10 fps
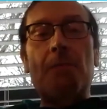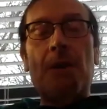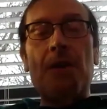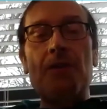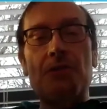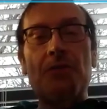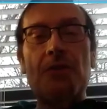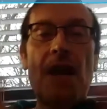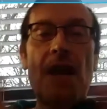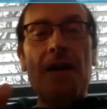because
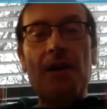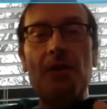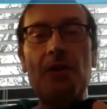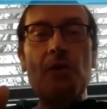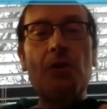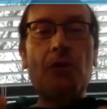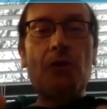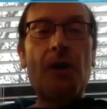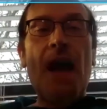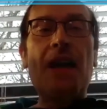yeah, you could
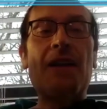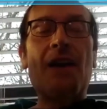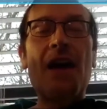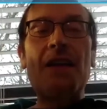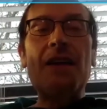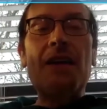look at it like